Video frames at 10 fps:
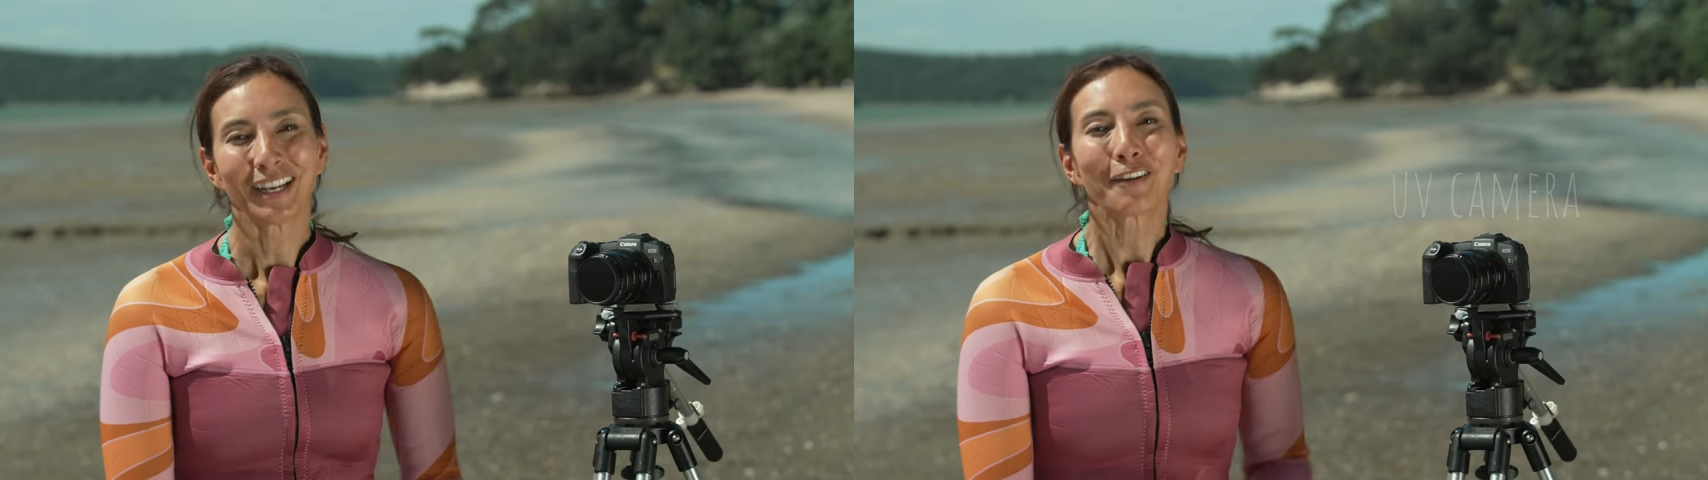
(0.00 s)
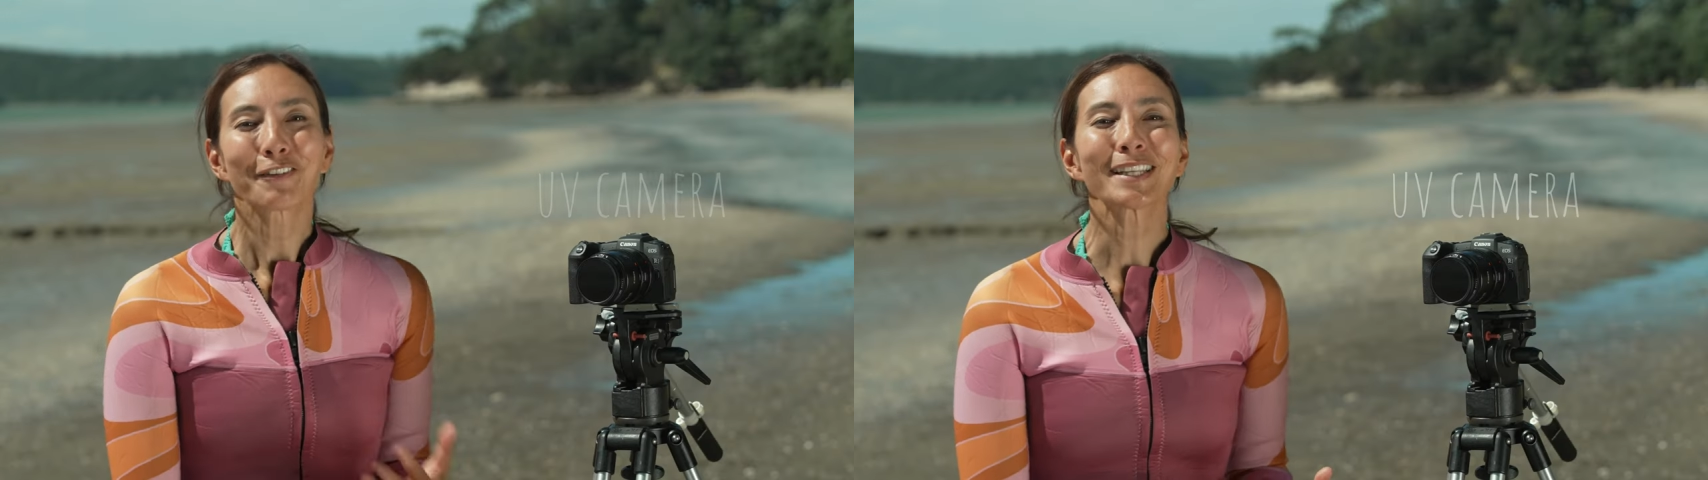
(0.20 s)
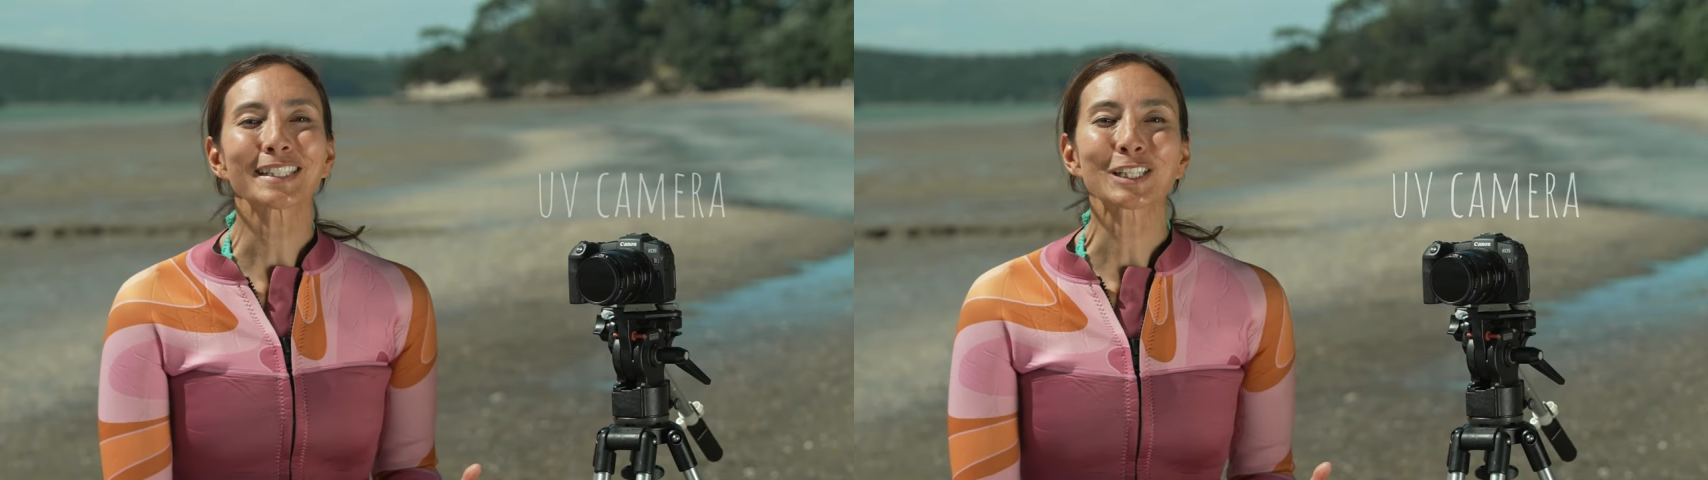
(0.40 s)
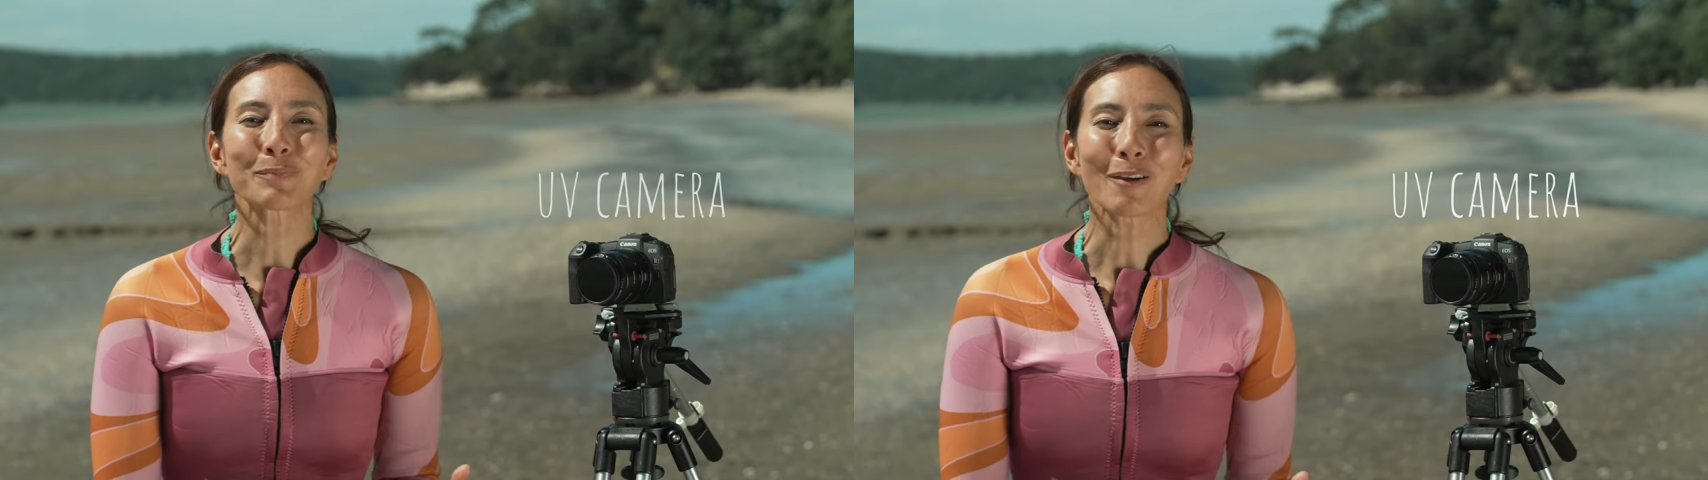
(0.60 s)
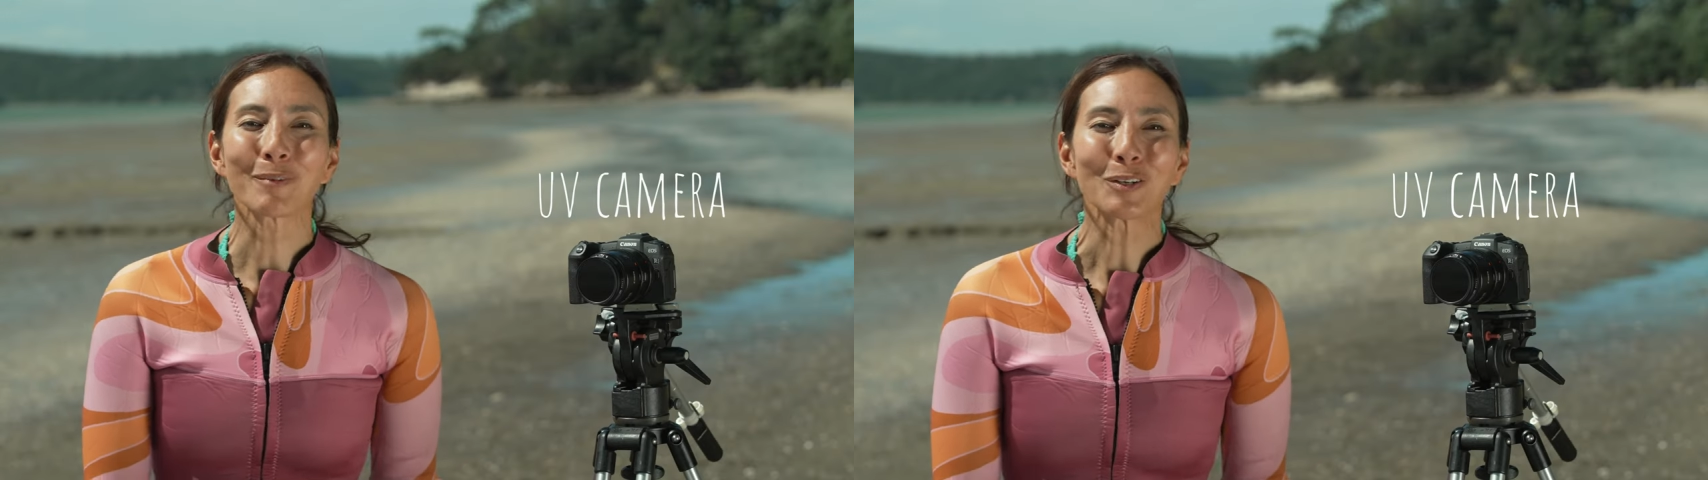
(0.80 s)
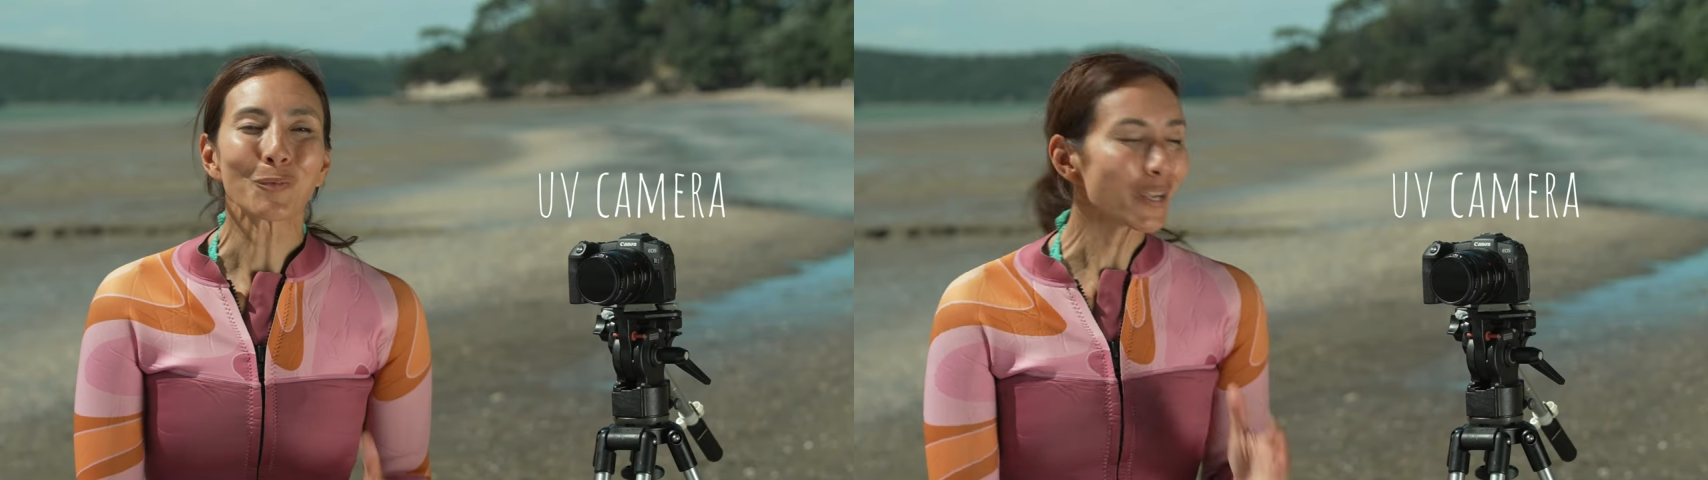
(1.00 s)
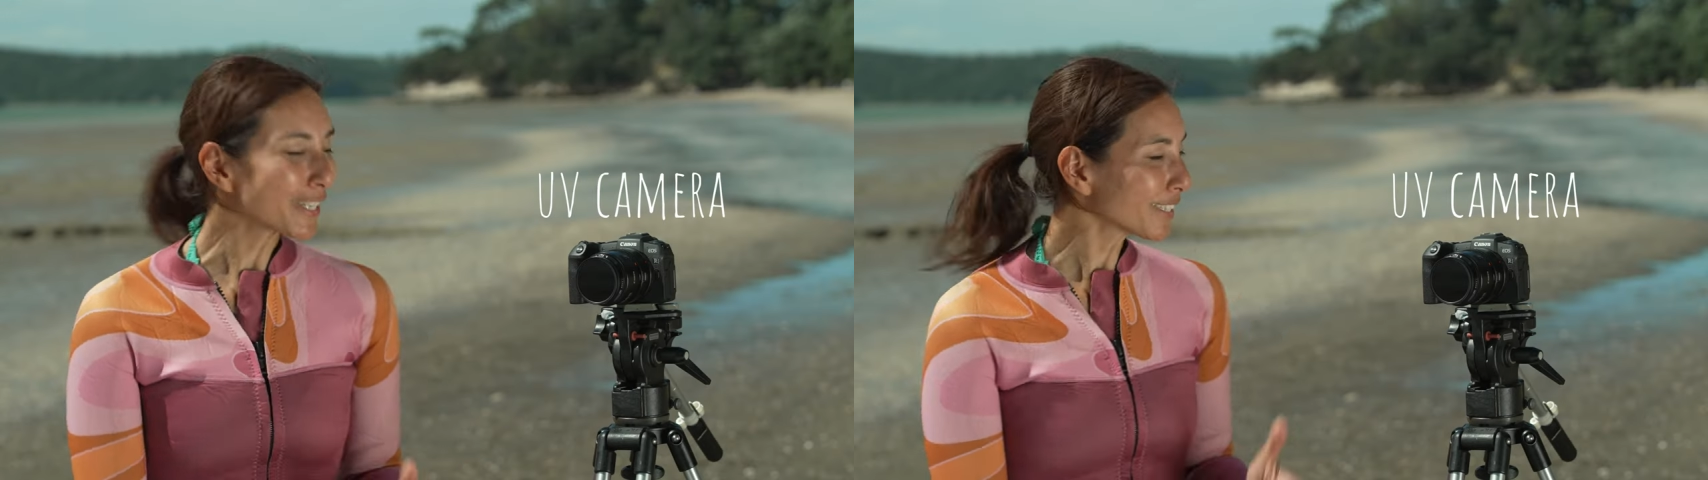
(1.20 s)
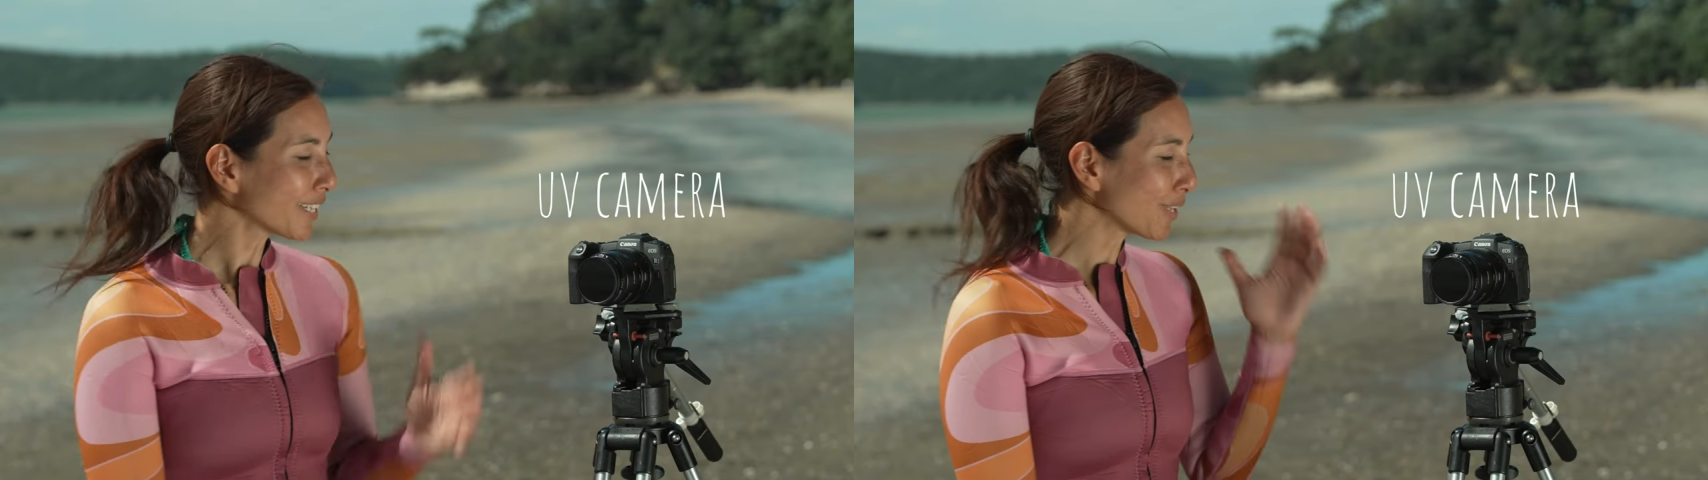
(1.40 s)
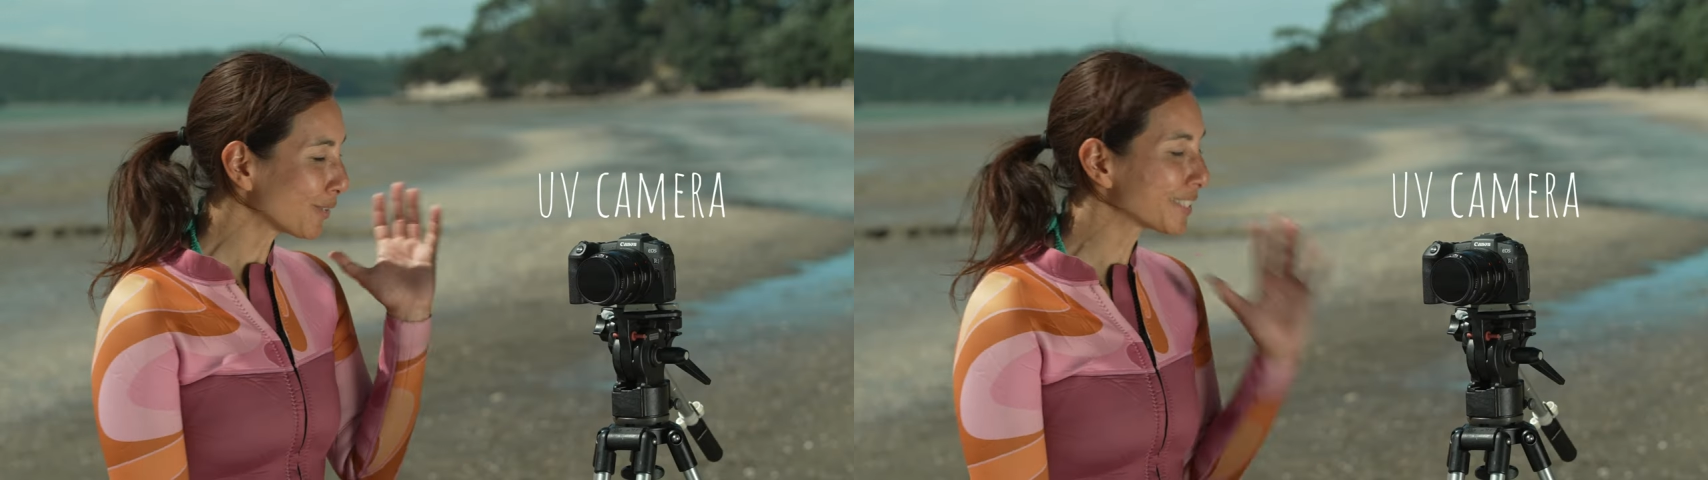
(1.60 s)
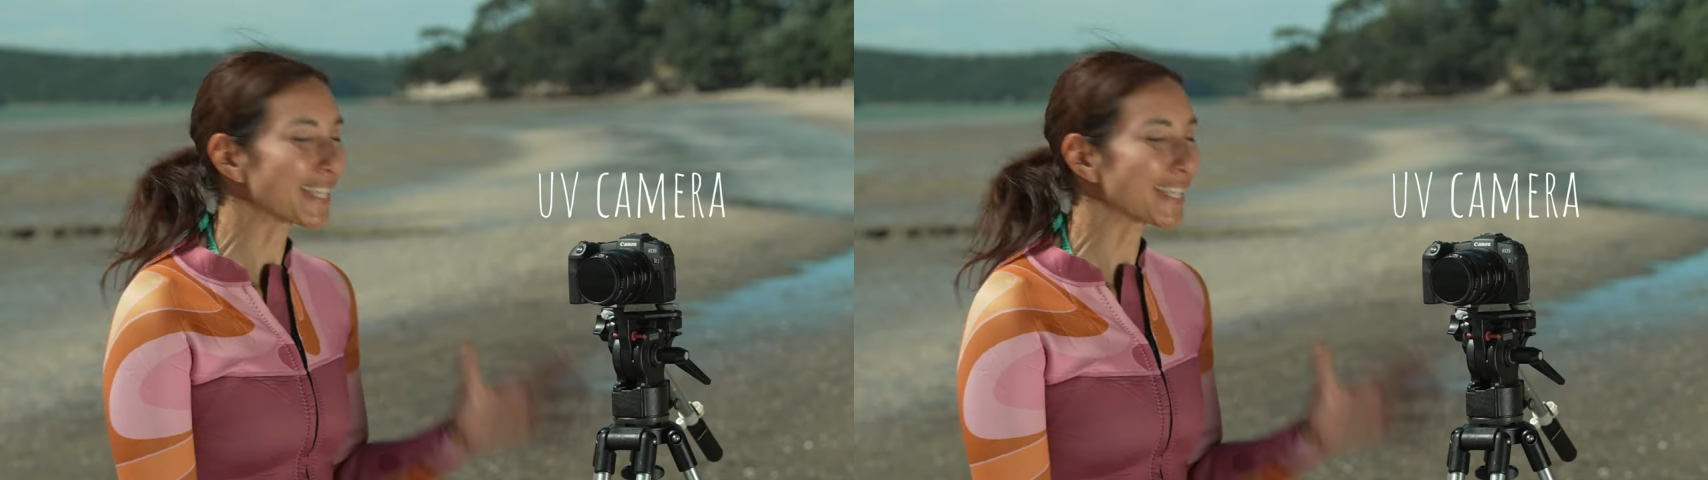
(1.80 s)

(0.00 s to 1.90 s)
For this experiment, we're going to use